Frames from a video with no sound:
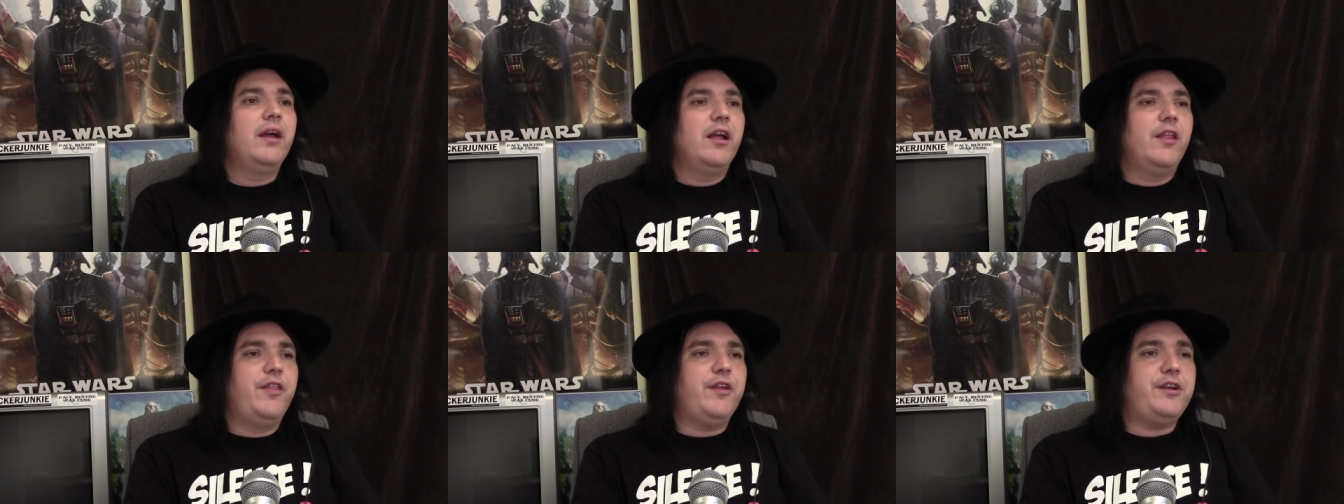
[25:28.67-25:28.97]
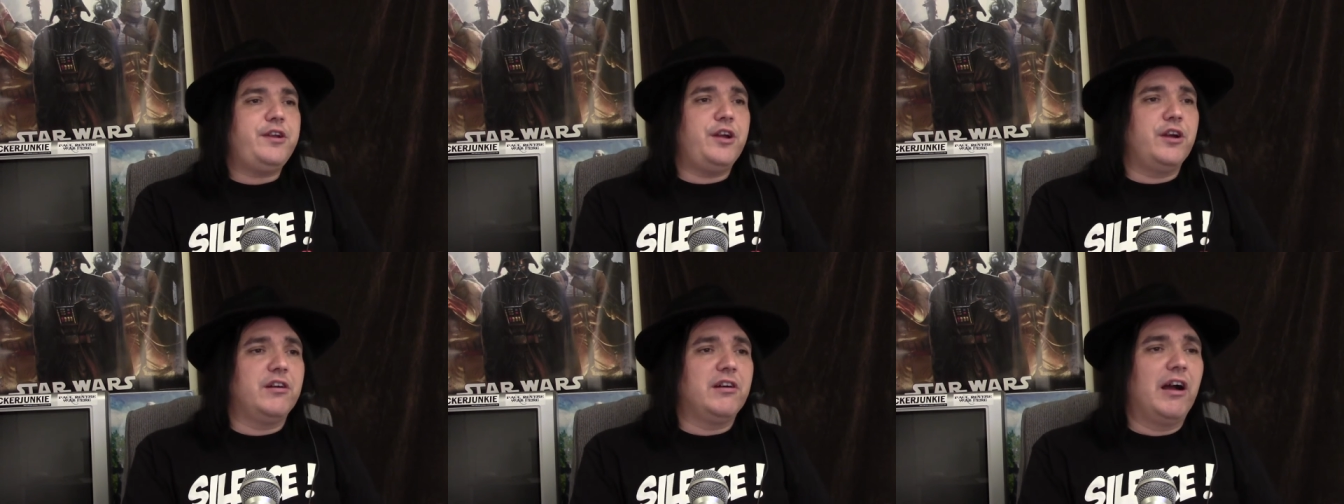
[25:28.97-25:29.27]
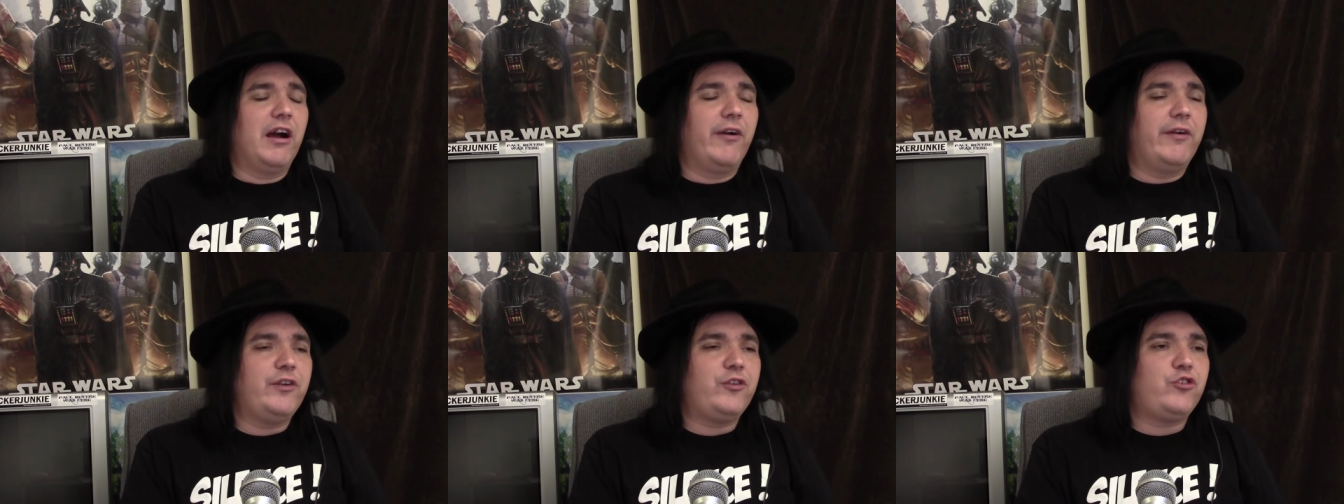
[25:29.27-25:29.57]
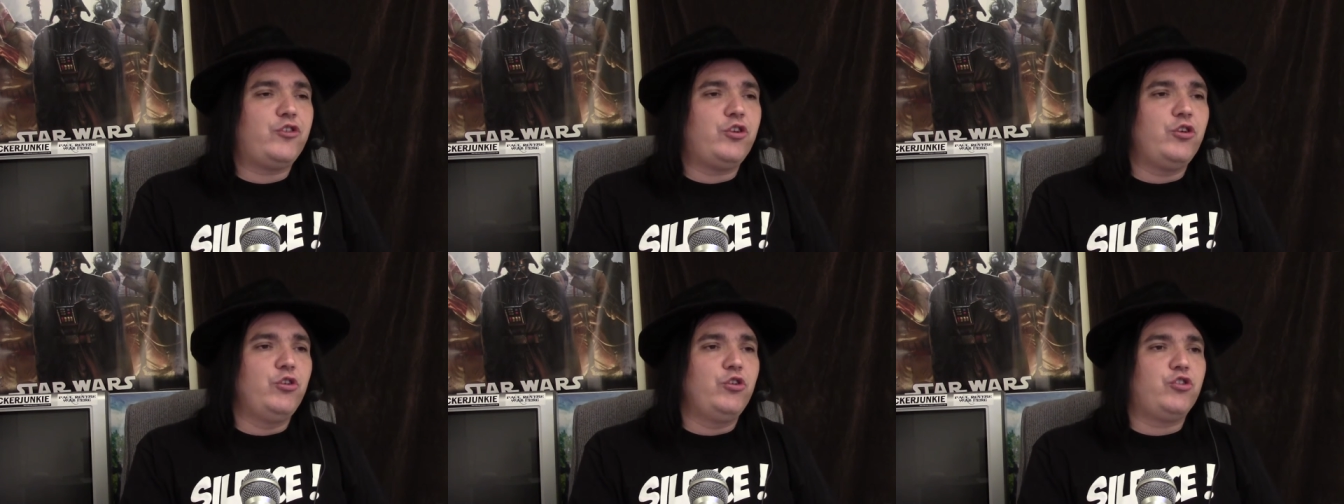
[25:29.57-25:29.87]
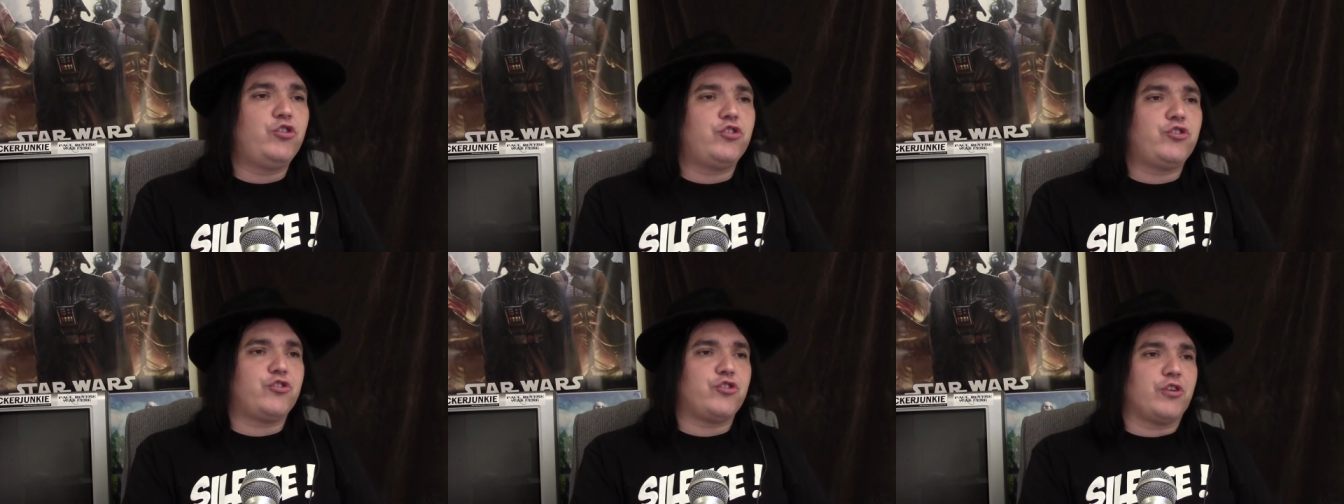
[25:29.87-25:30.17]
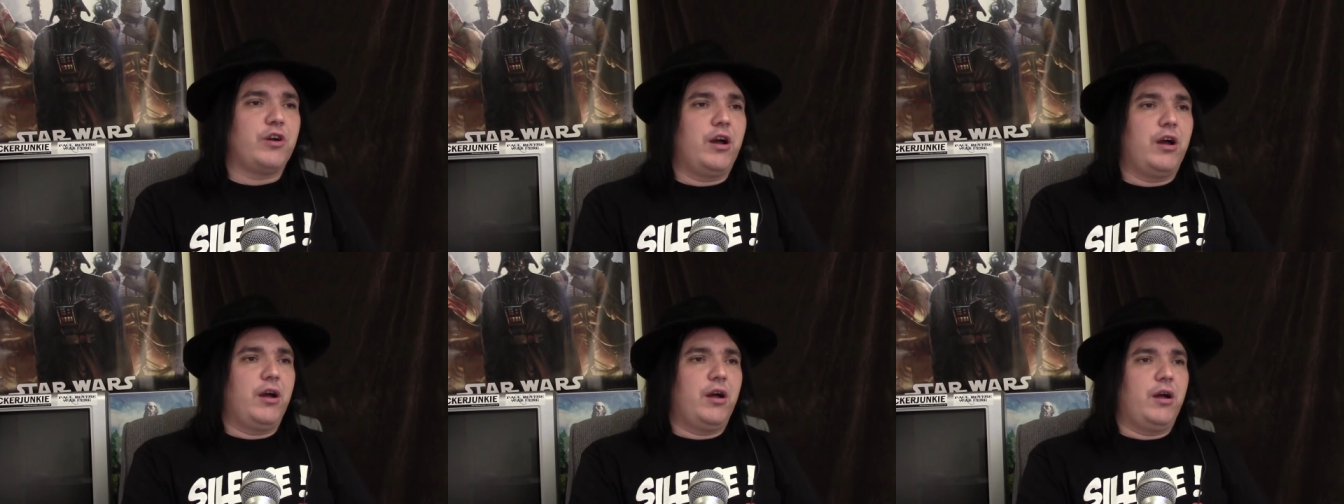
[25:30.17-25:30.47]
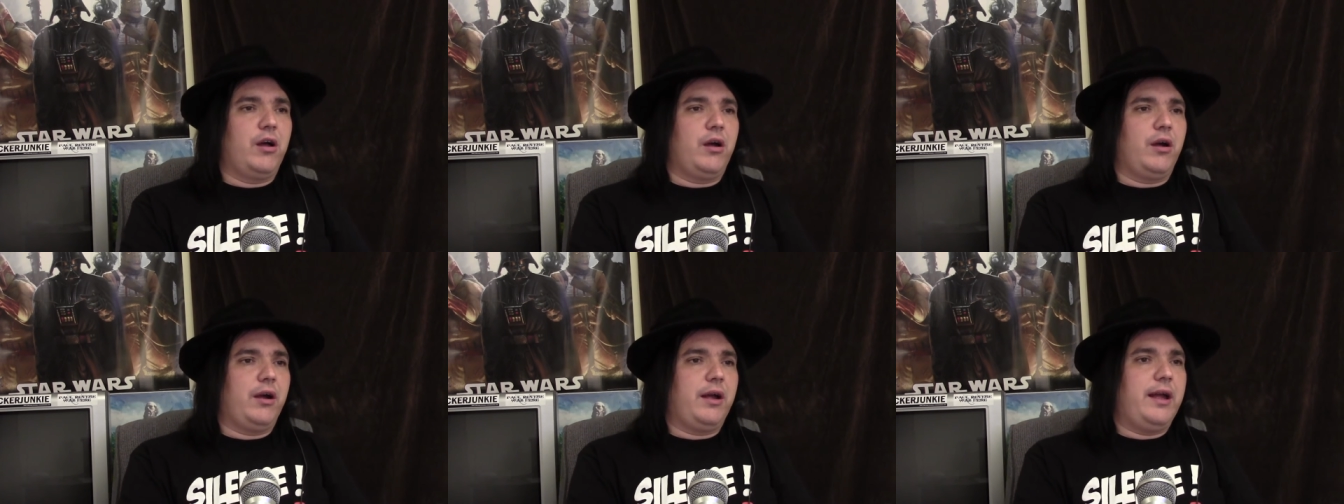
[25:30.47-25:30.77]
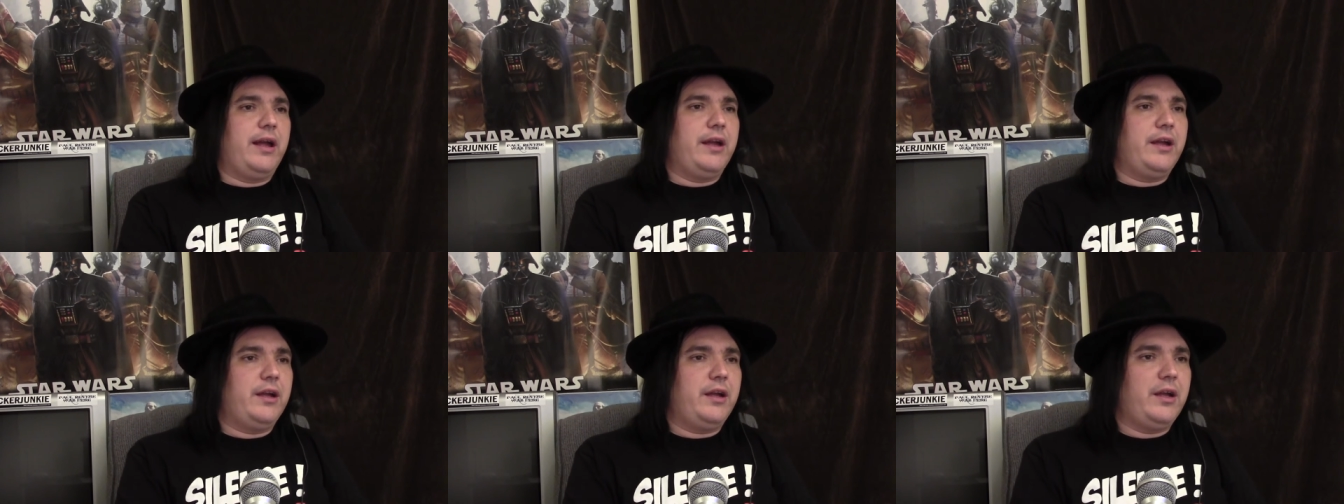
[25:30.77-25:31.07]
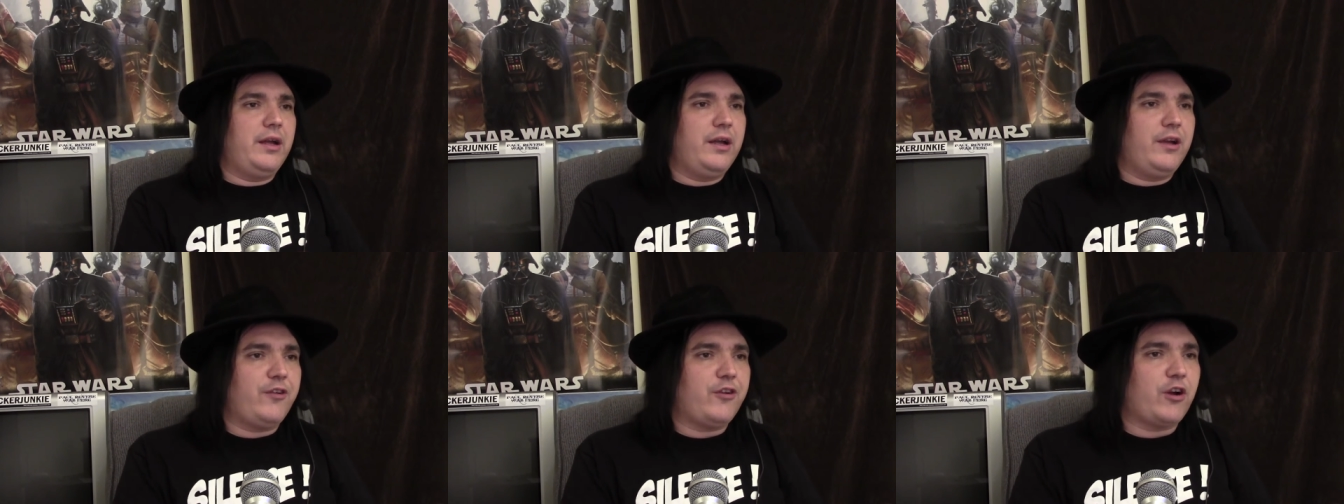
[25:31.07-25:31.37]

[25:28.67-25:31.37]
The euro is too strong a